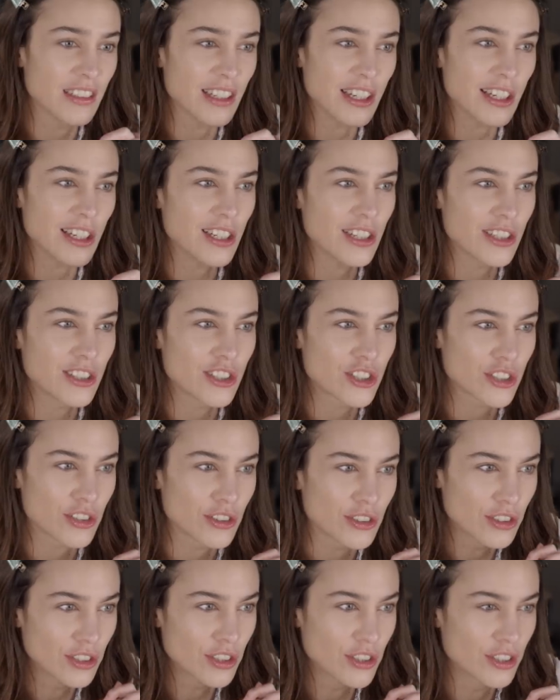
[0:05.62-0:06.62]
and Large,
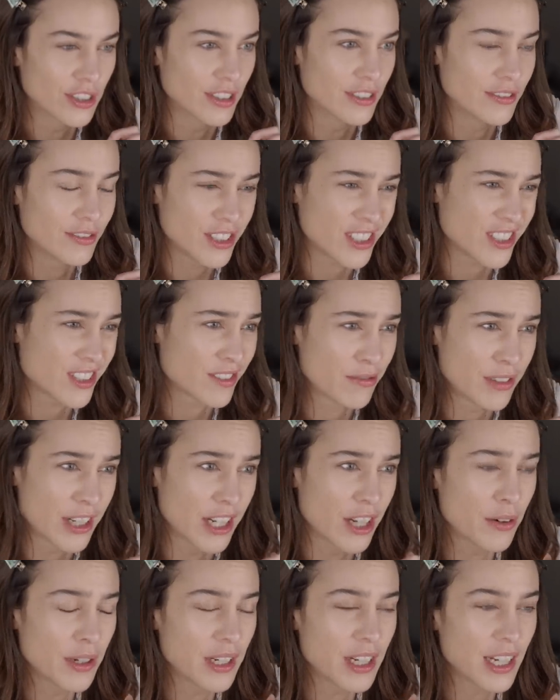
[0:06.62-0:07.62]
or just
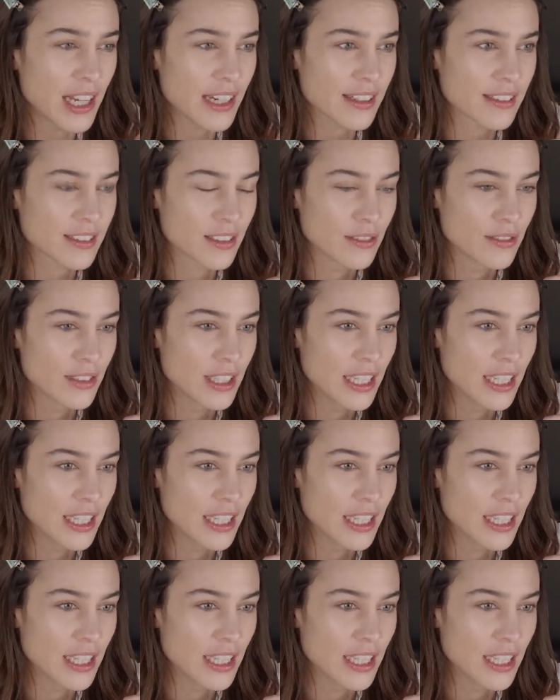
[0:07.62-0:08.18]
Rio and Alexa,